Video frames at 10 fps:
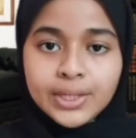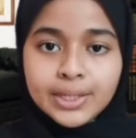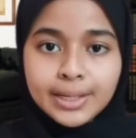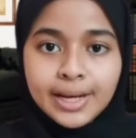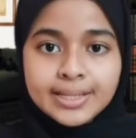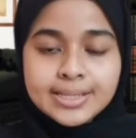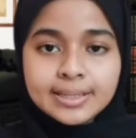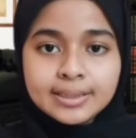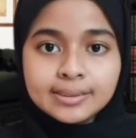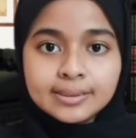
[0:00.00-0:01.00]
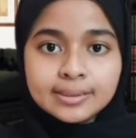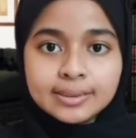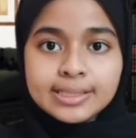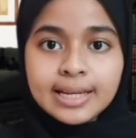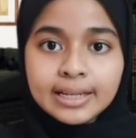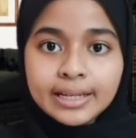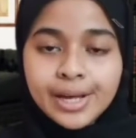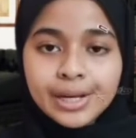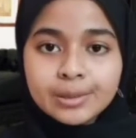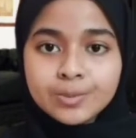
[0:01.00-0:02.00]
Okay, next,
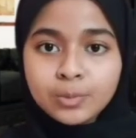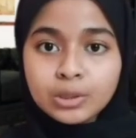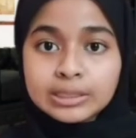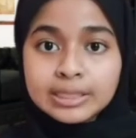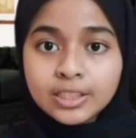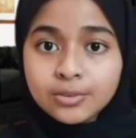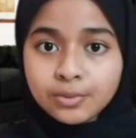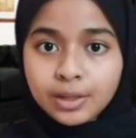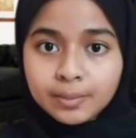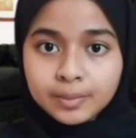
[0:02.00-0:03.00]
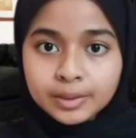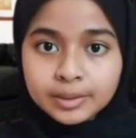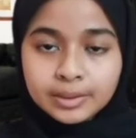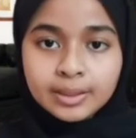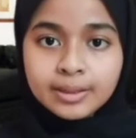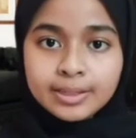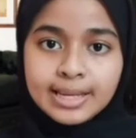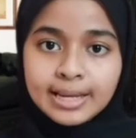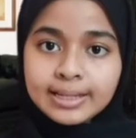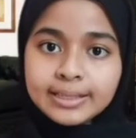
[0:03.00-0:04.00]
recycling helps protect the environment.
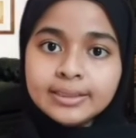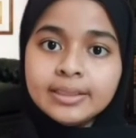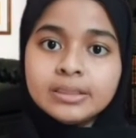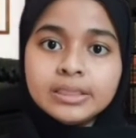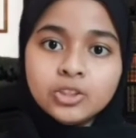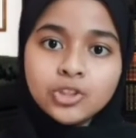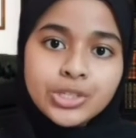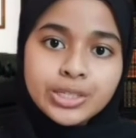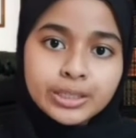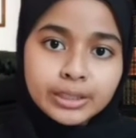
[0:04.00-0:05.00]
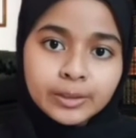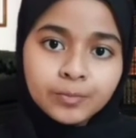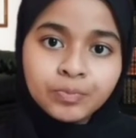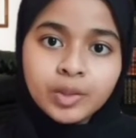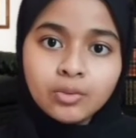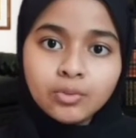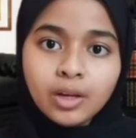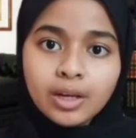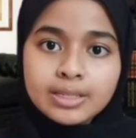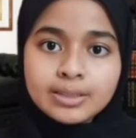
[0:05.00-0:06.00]
Recycling reduces the need
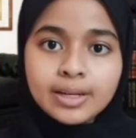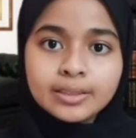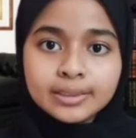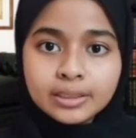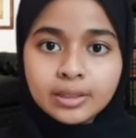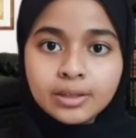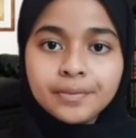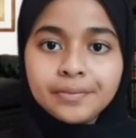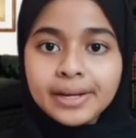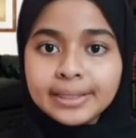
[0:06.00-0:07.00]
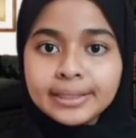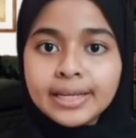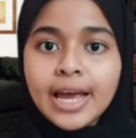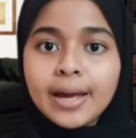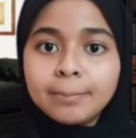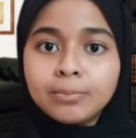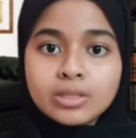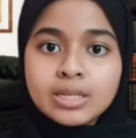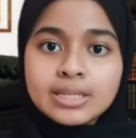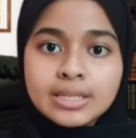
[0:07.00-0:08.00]
for extracting, refining, and
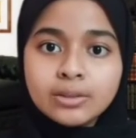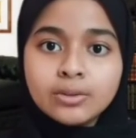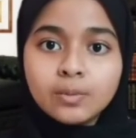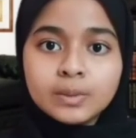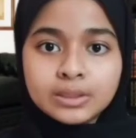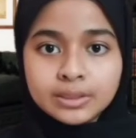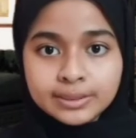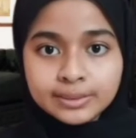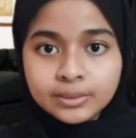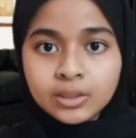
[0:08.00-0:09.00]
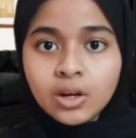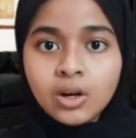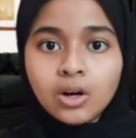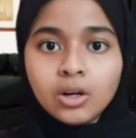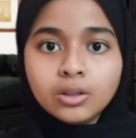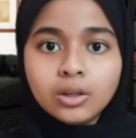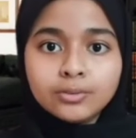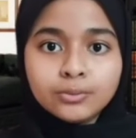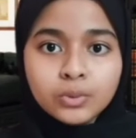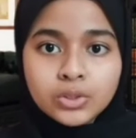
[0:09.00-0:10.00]
processing raw materials, all
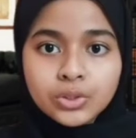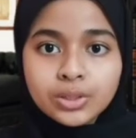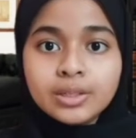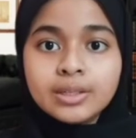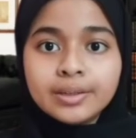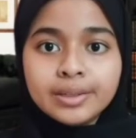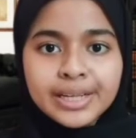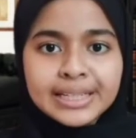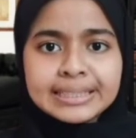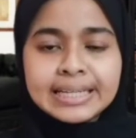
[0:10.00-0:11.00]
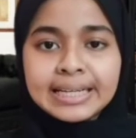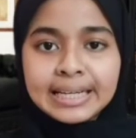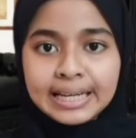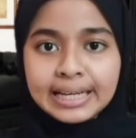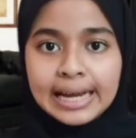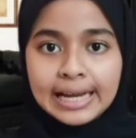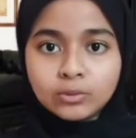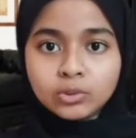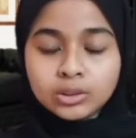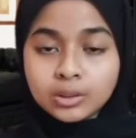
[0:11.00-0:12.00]
of which create air
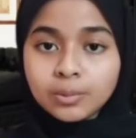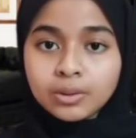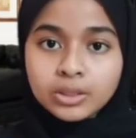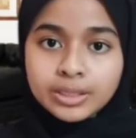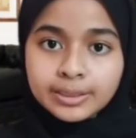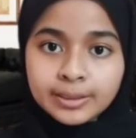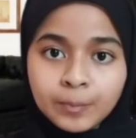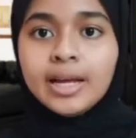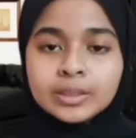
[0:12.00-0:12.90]
and water pollution.